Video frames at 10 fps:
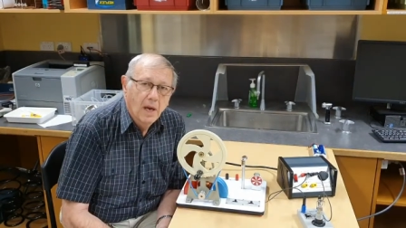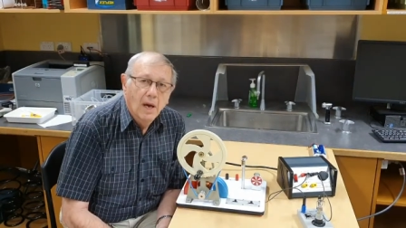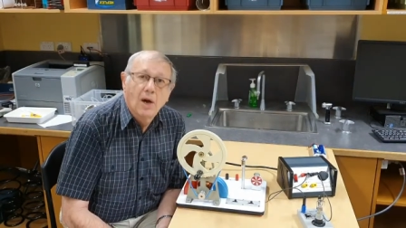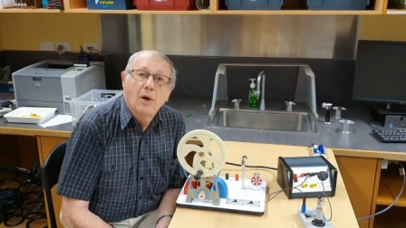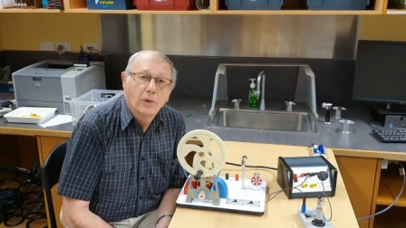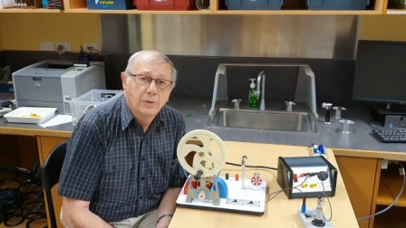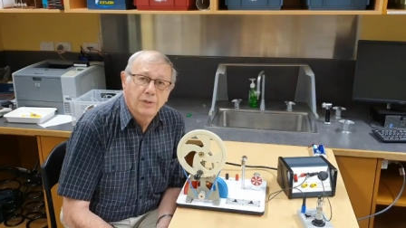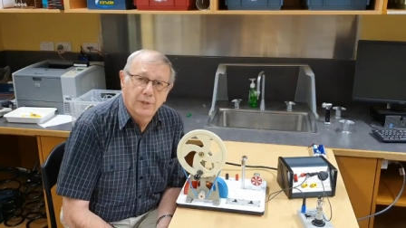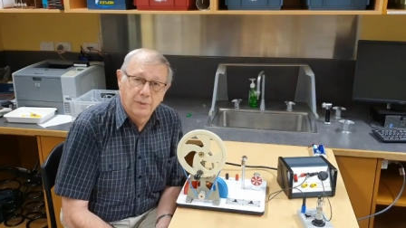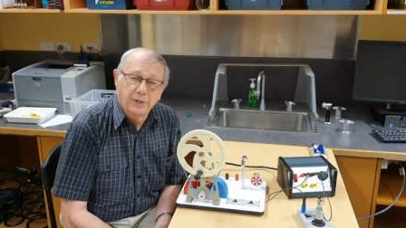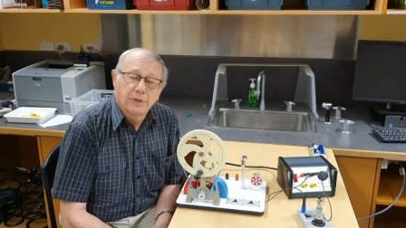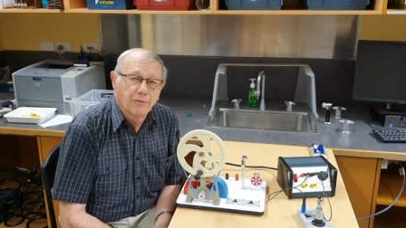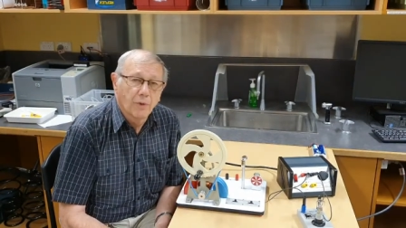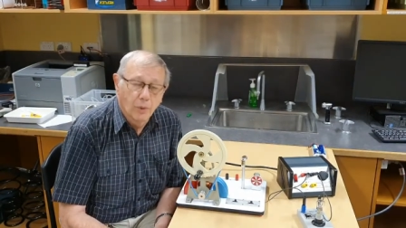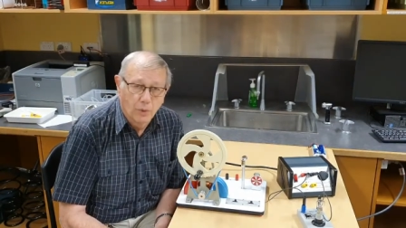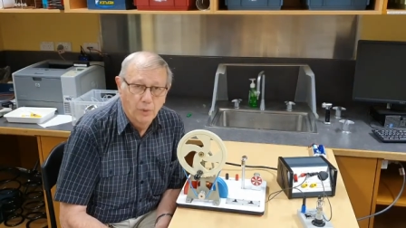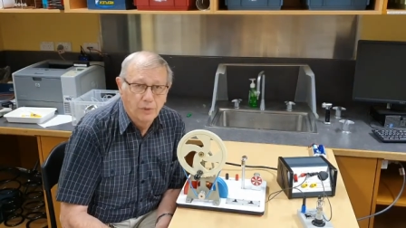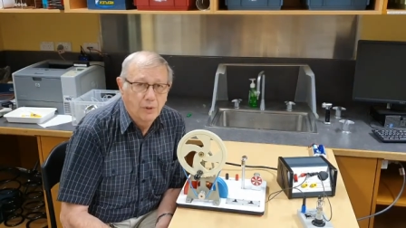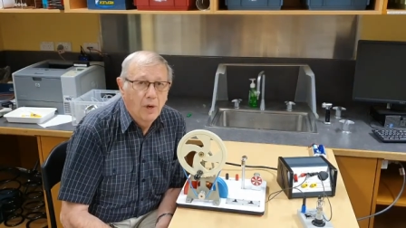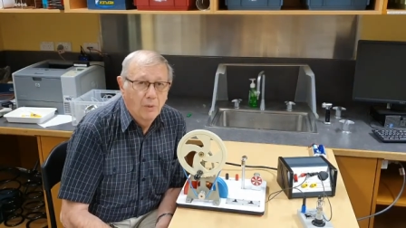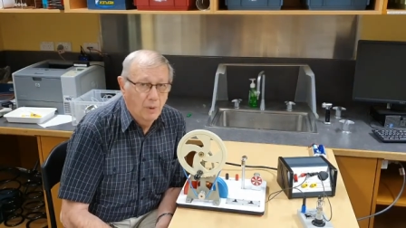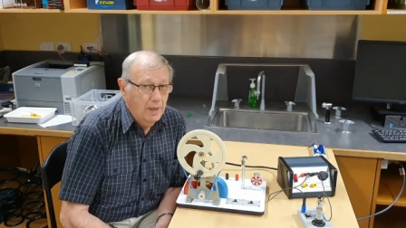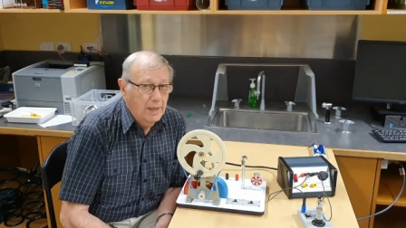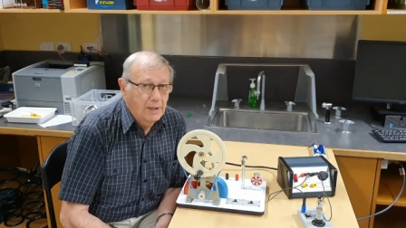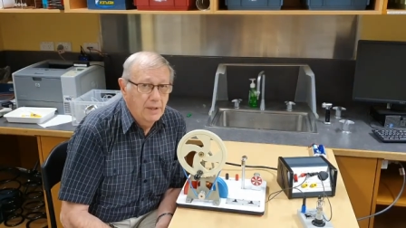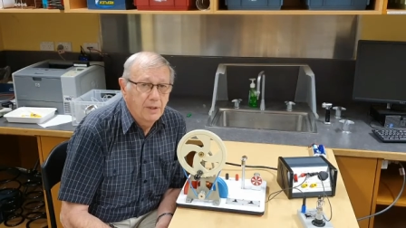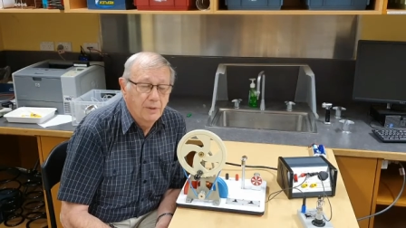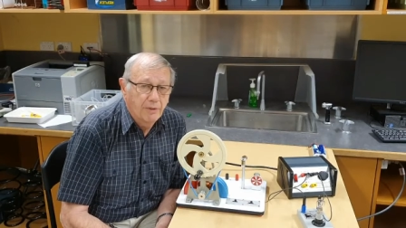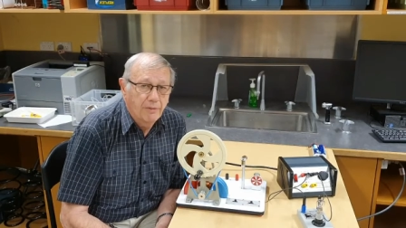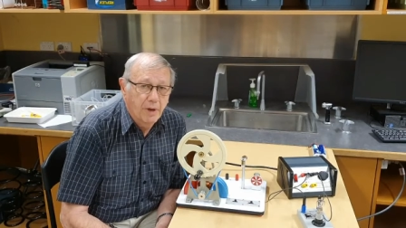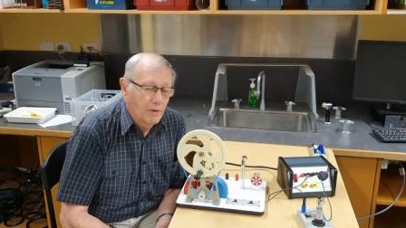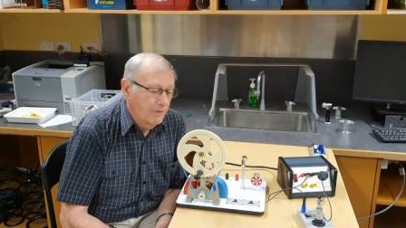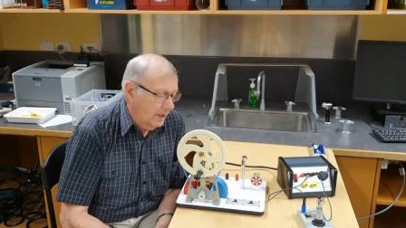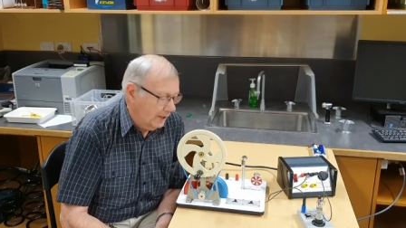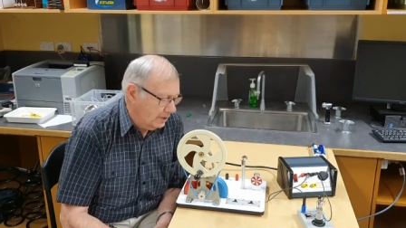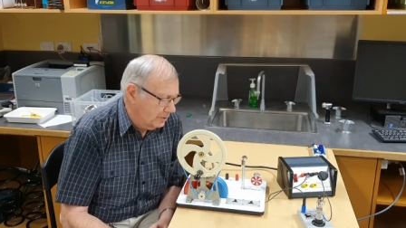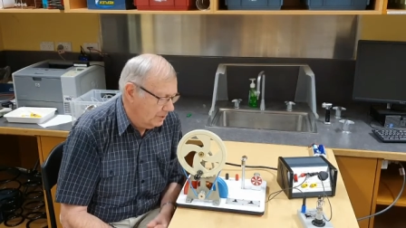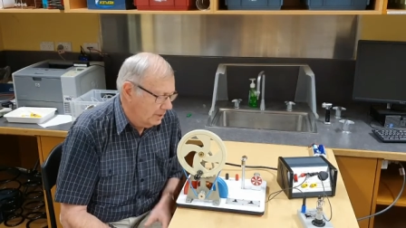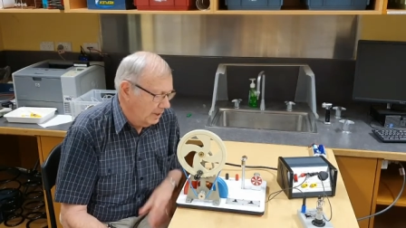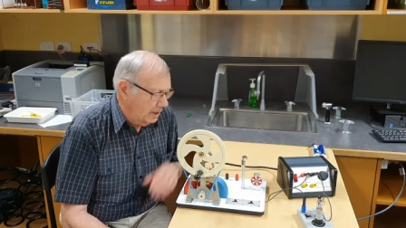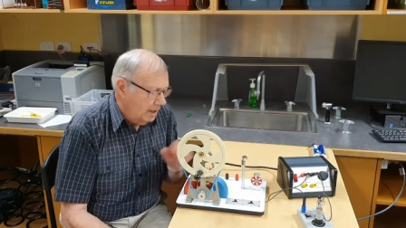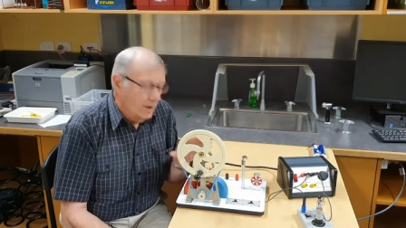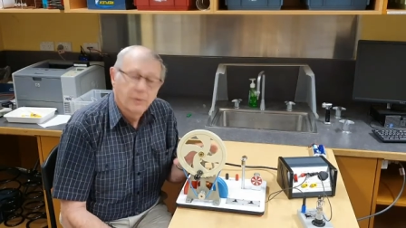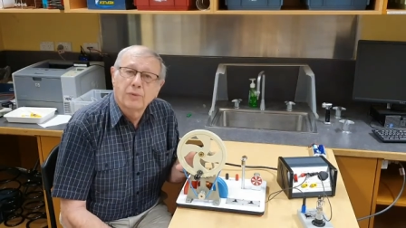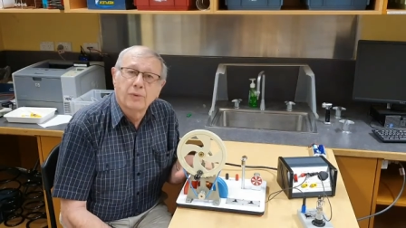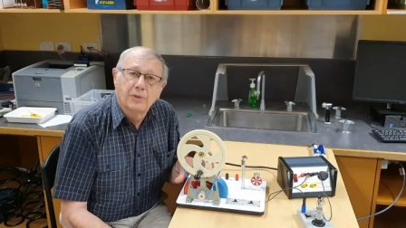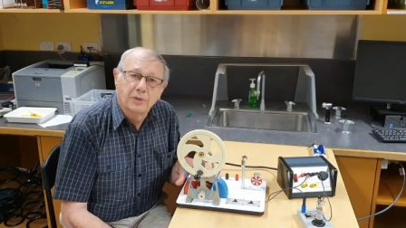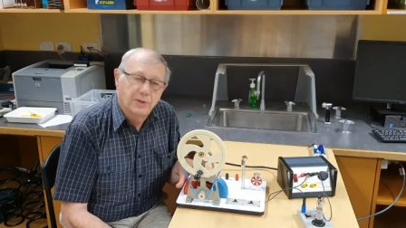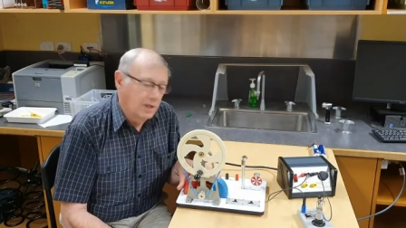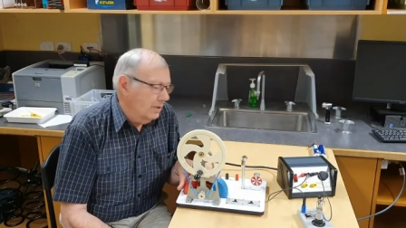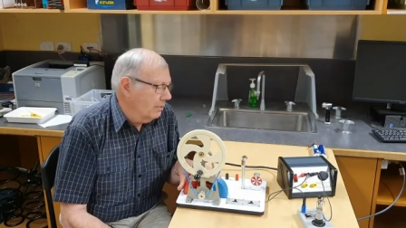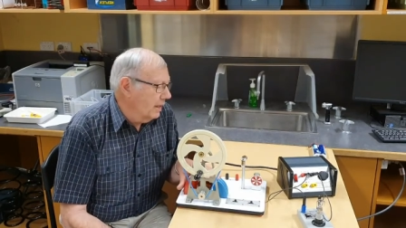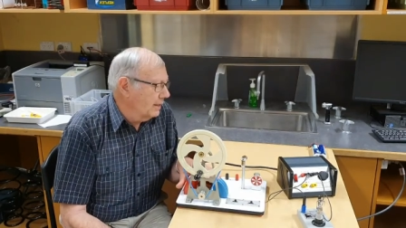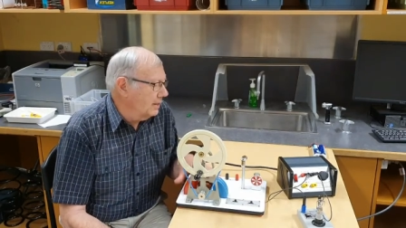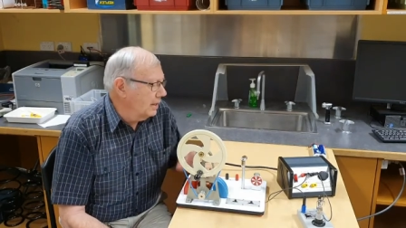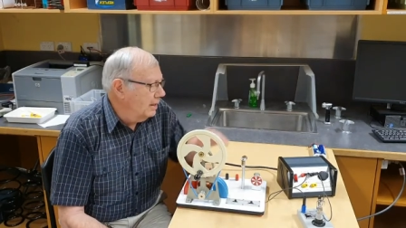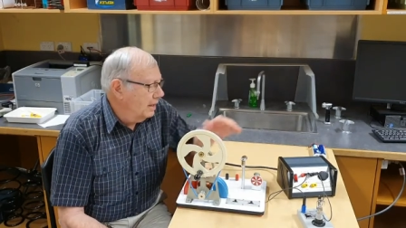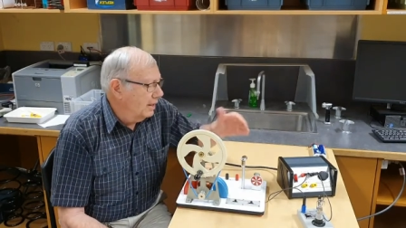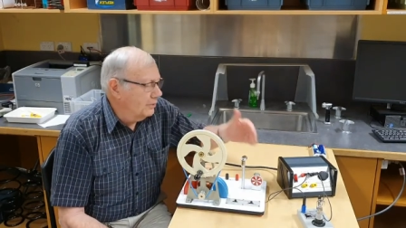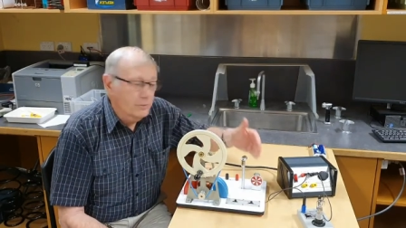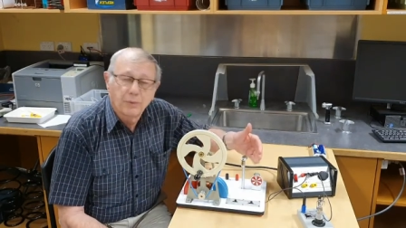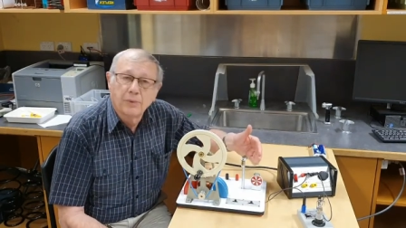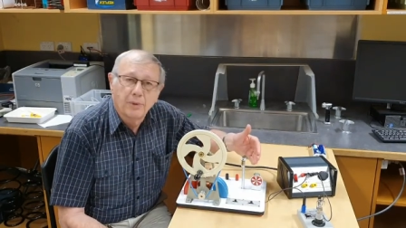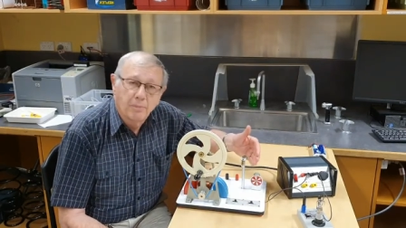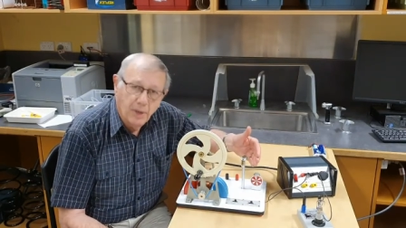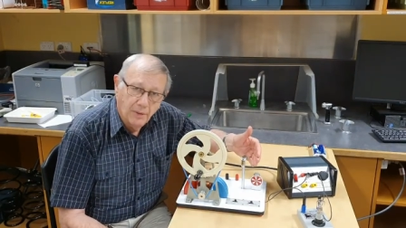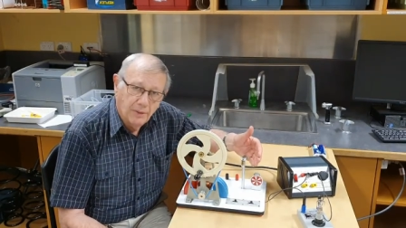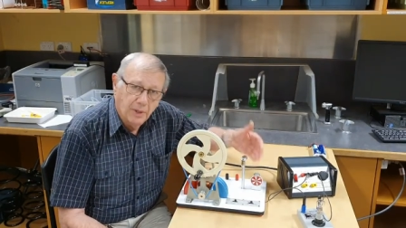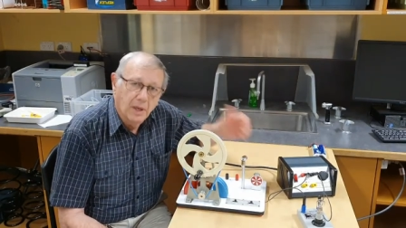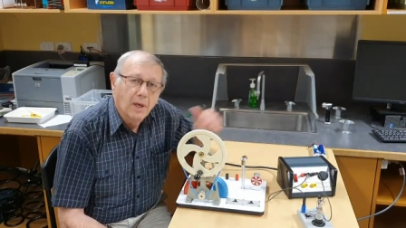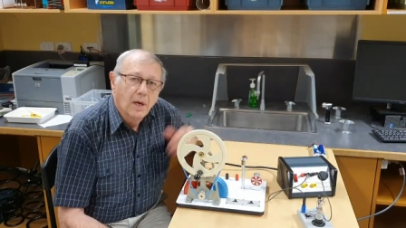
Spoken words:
A whole series of laws relating to the flow of electricity through the generator and through the motor